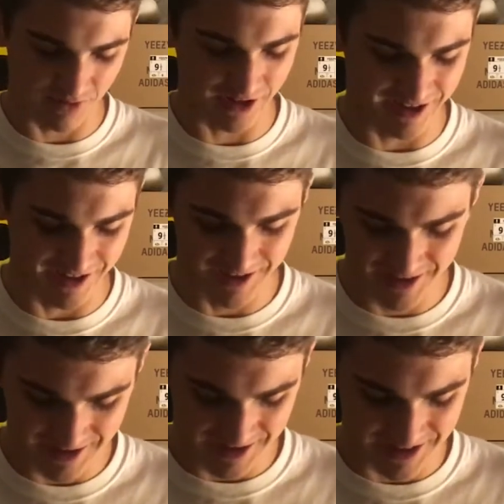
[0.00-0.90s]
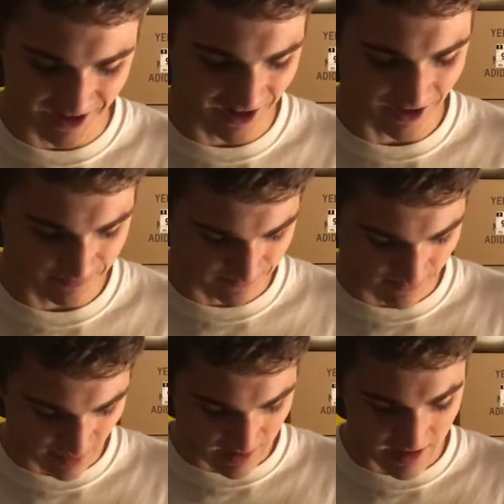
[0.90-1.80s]
But um,
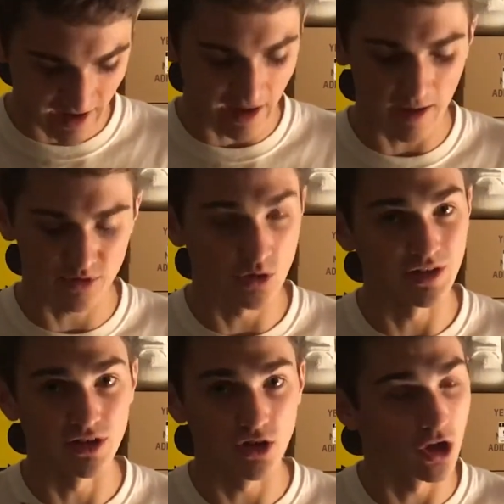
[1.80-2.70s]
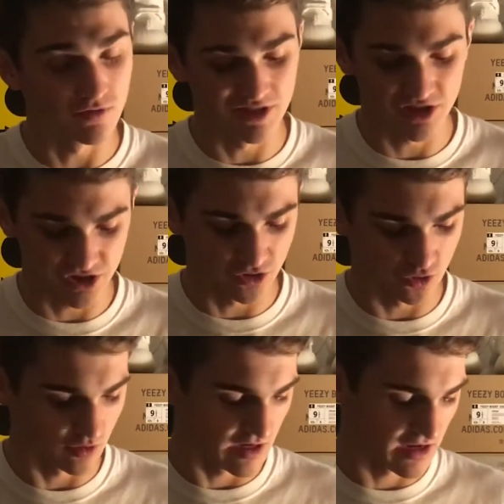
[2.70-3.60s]
I absolutely love this
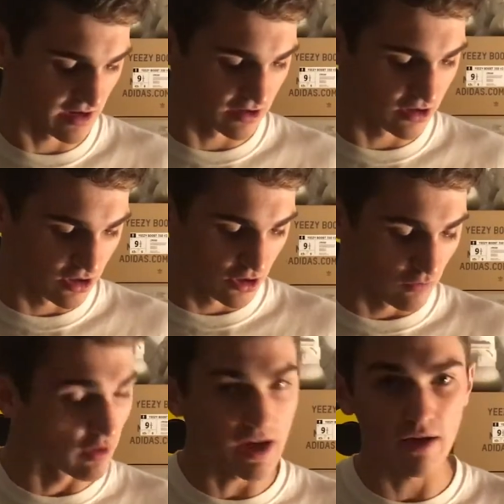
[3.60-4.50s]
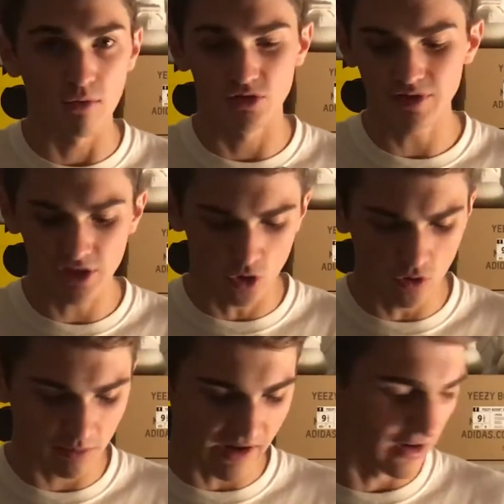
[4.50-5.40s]
shoe. And what was really
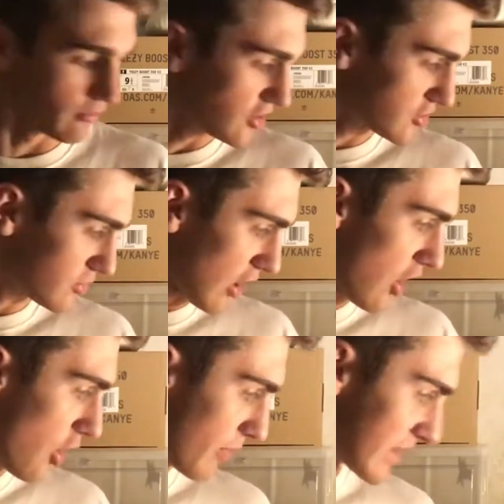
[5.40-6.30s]
cool about it was uh,